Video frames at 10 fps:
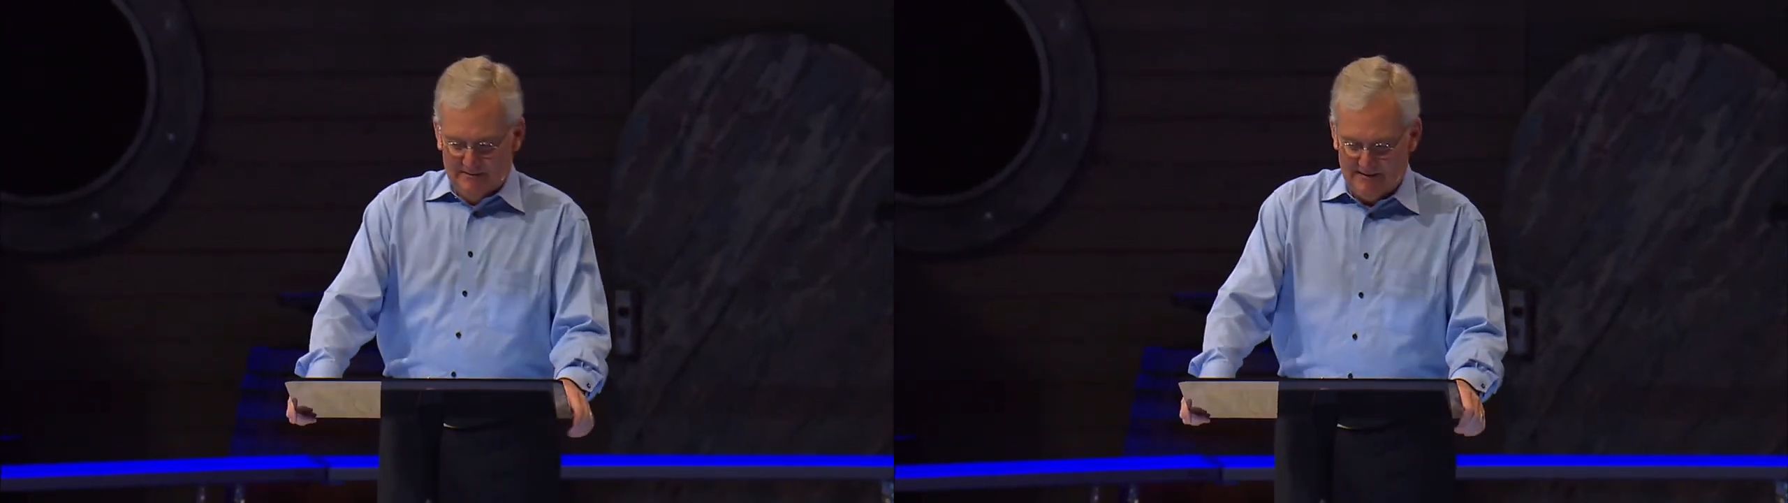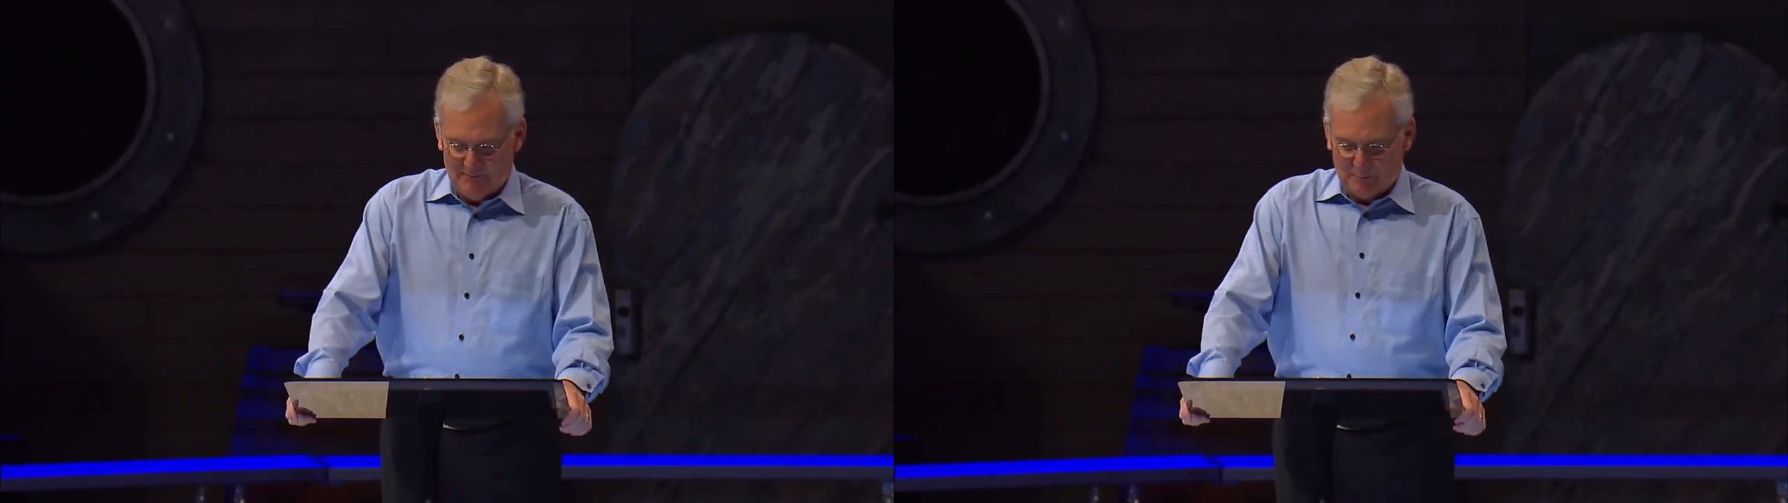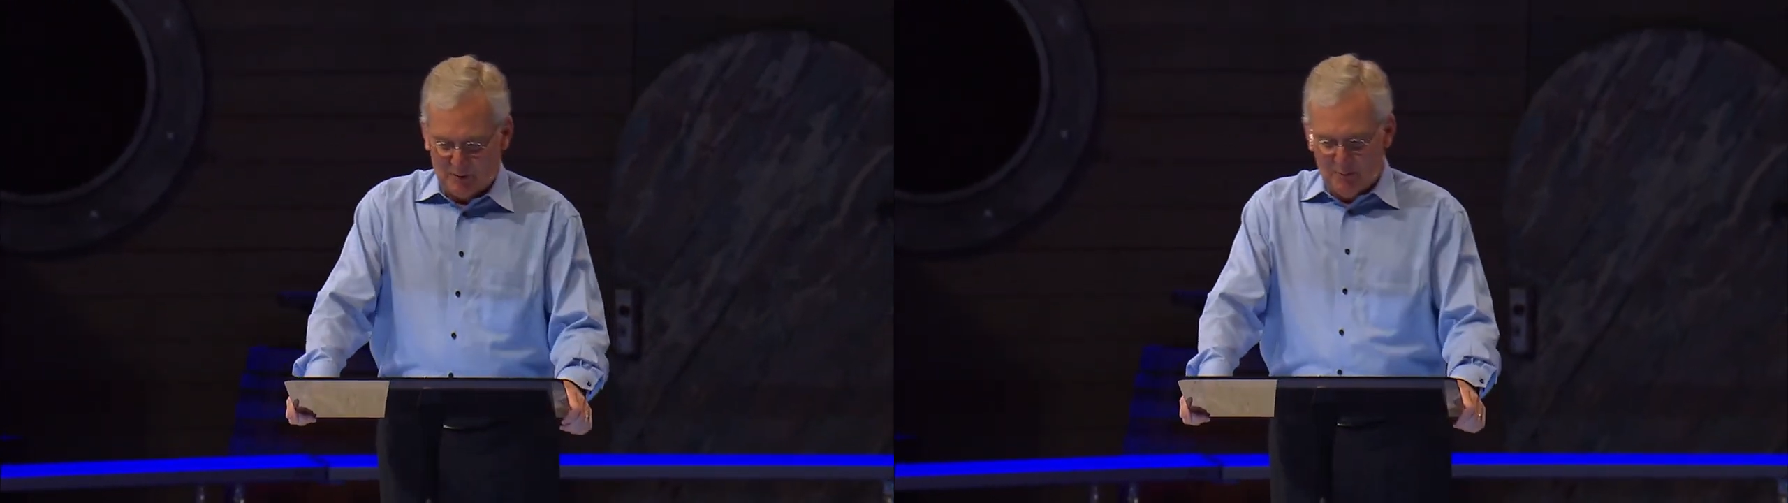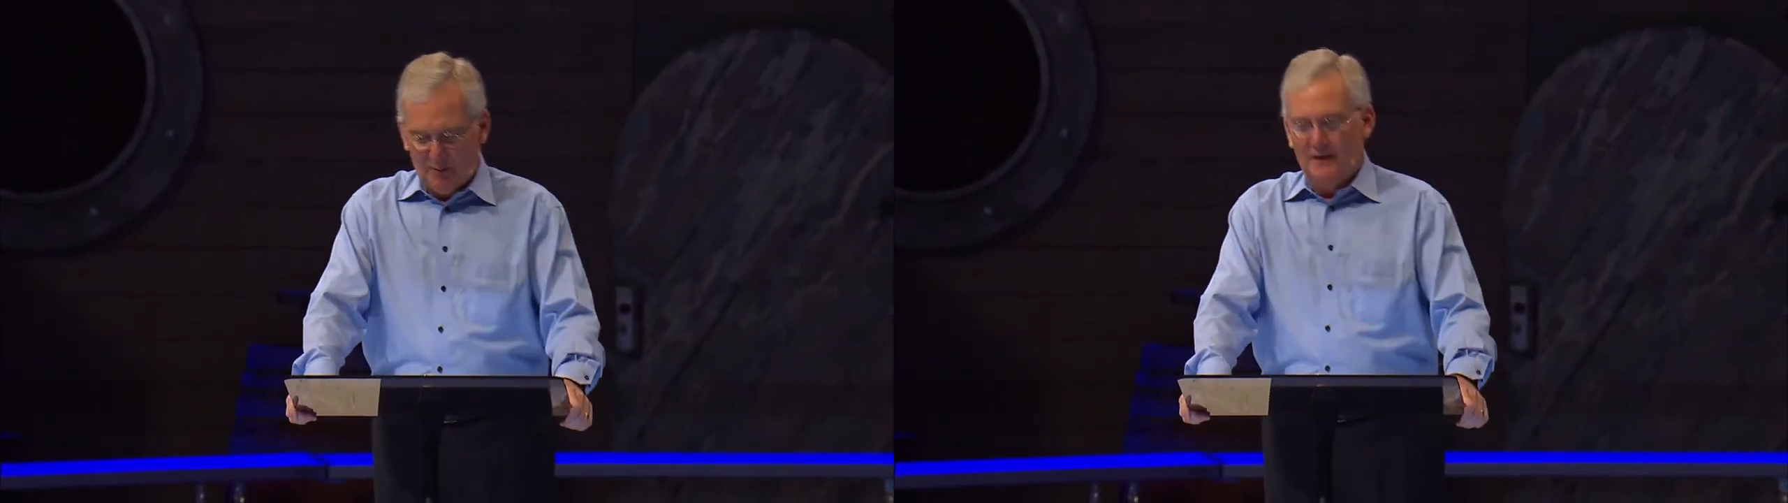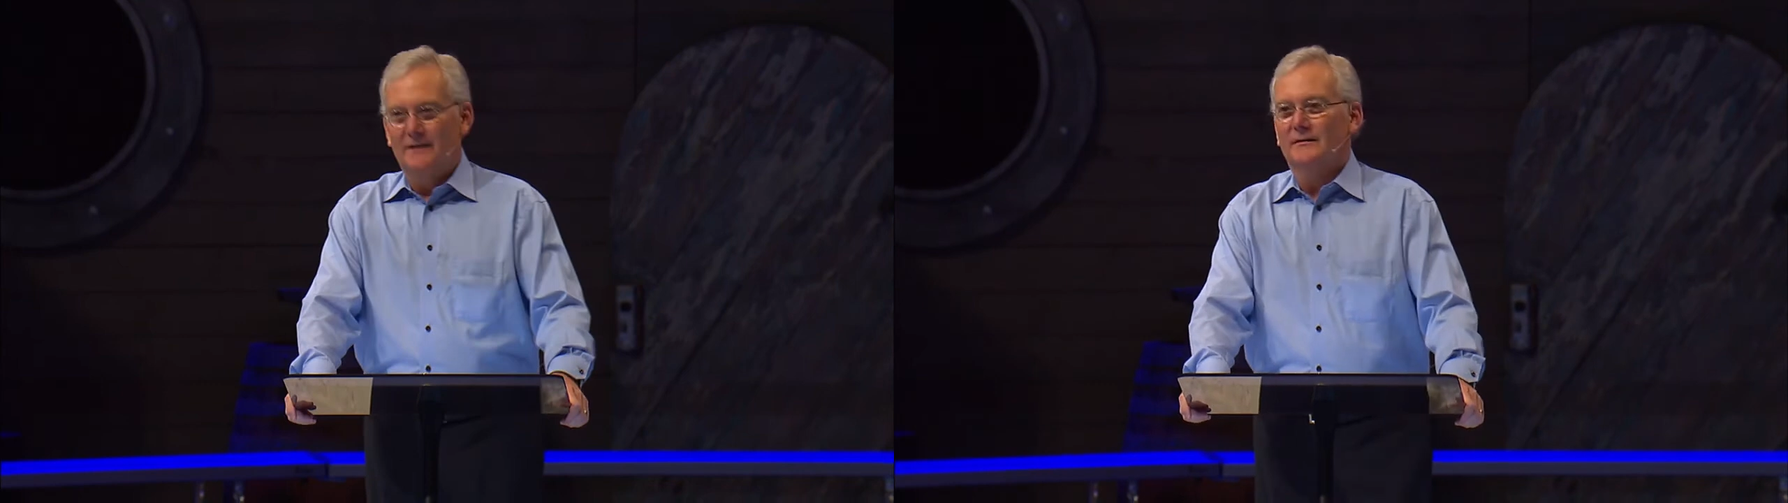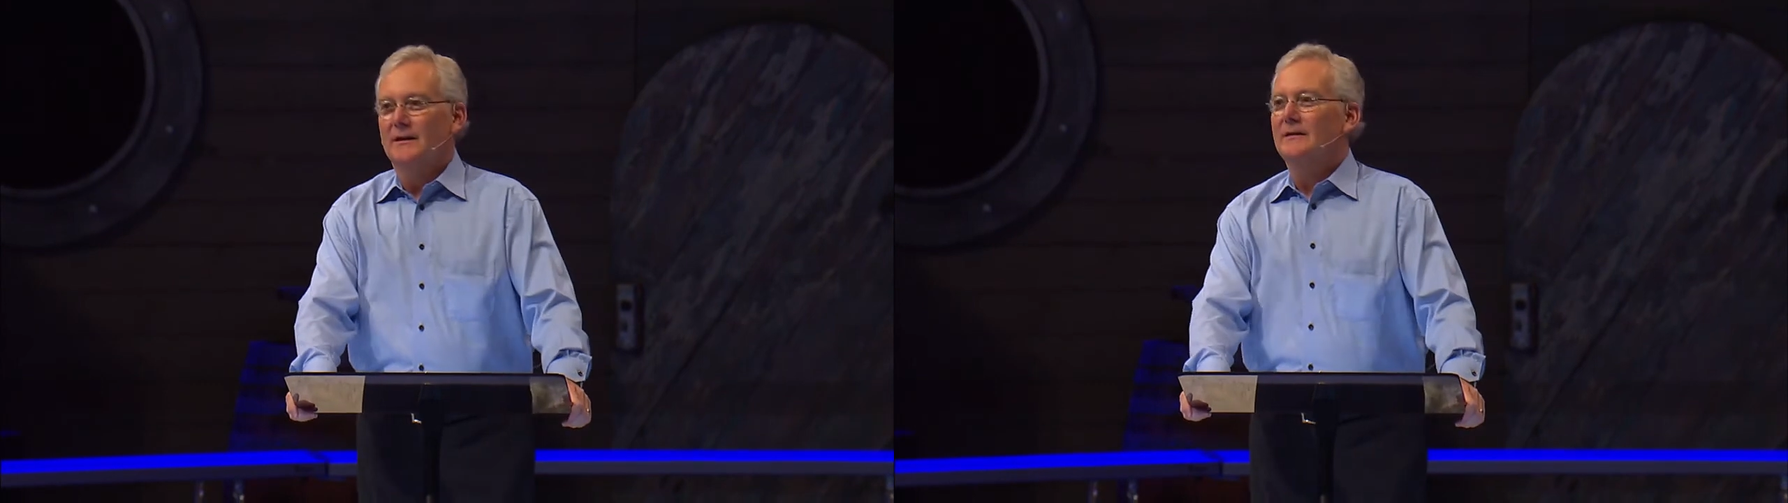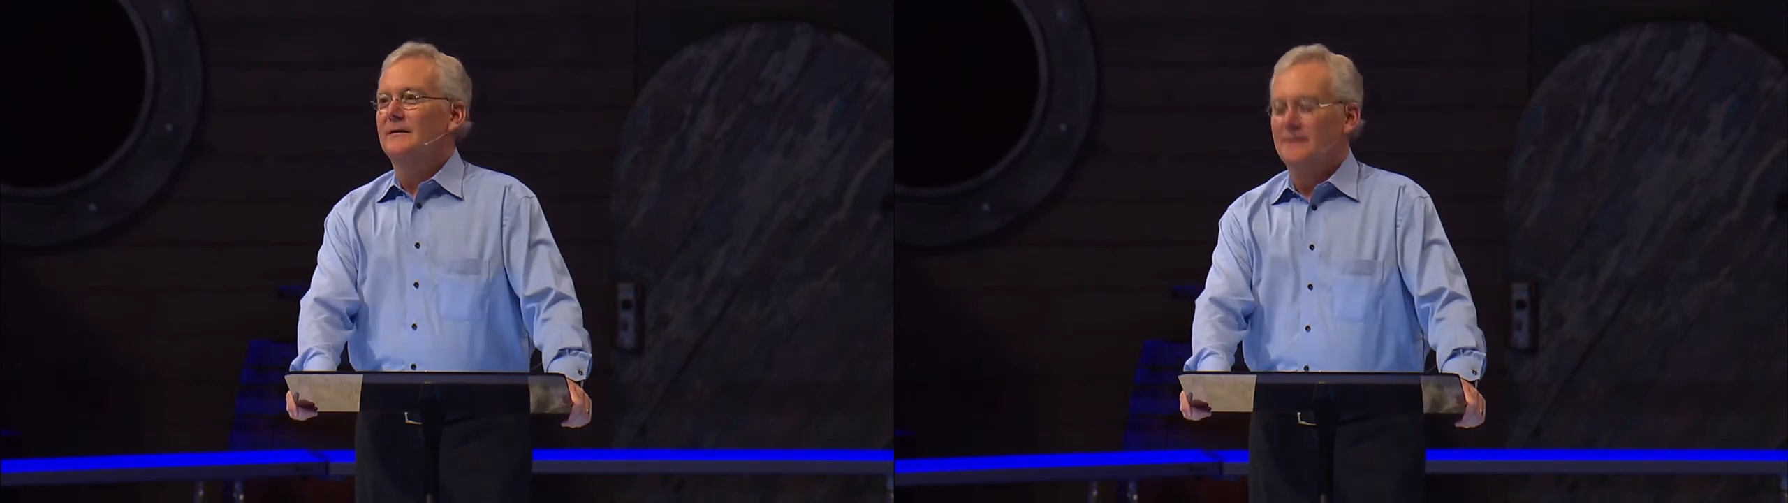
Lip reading: How appropriate is it